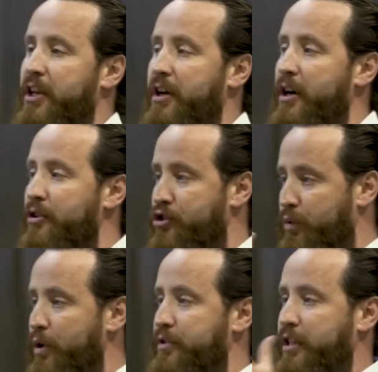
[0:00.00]
here,
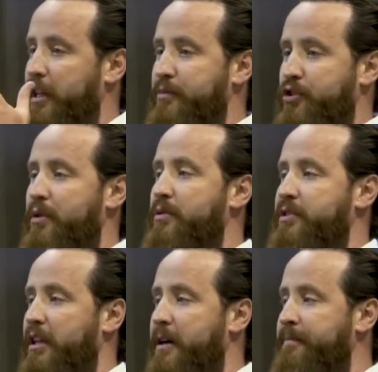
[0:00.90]
Jerusalem,
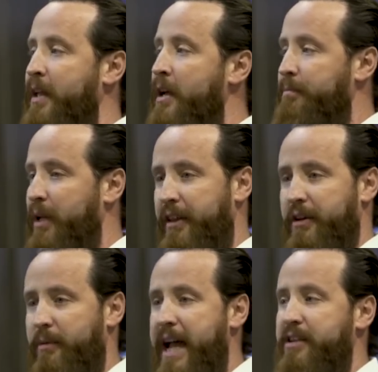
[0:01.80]
Jerusalem, blood of
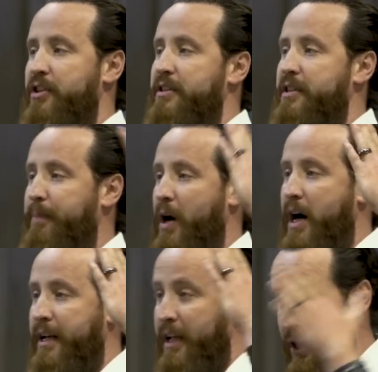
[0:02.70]
the righteous
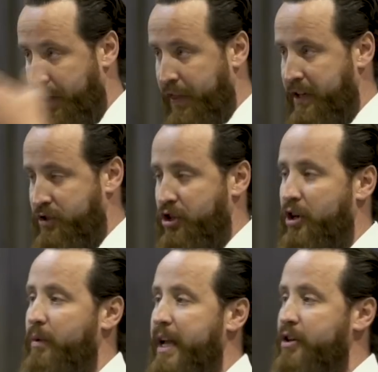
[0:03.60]
upon this
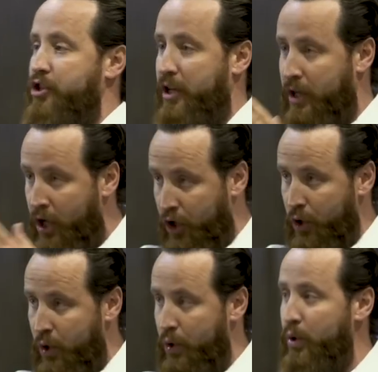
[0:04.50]
generation,
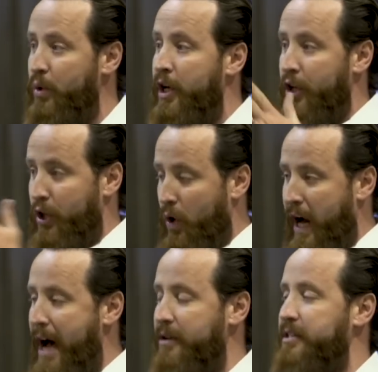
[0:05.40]
your
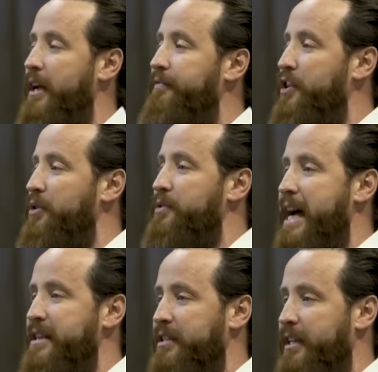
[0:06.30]
house left to you
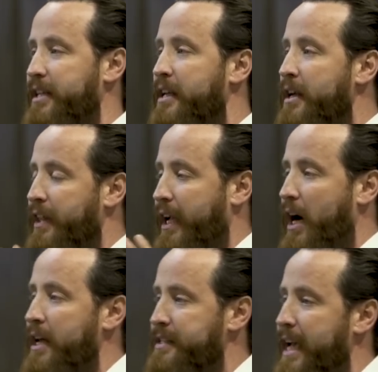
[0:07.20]
desolate. The
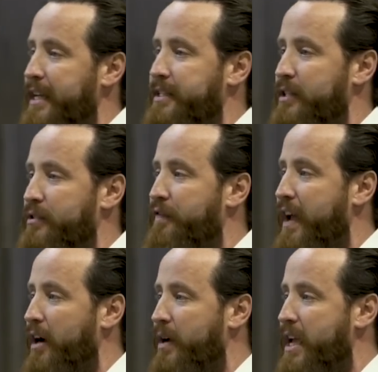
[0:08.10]
context is
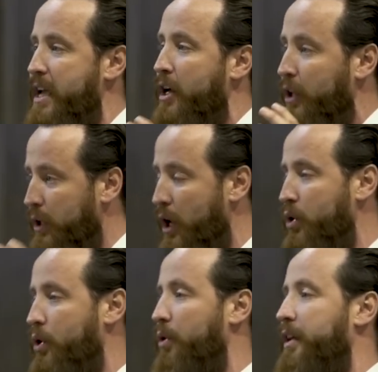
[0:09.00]
very
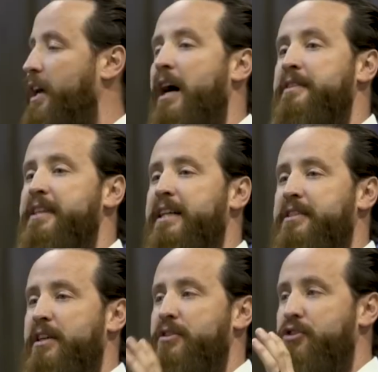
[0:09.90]
local. The
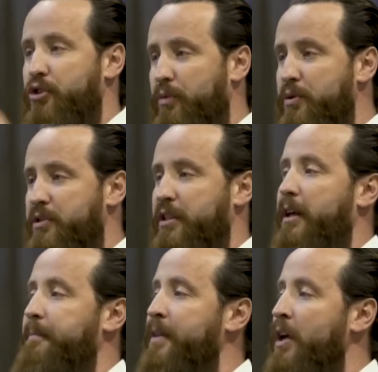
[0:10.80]
context is Jerusalem.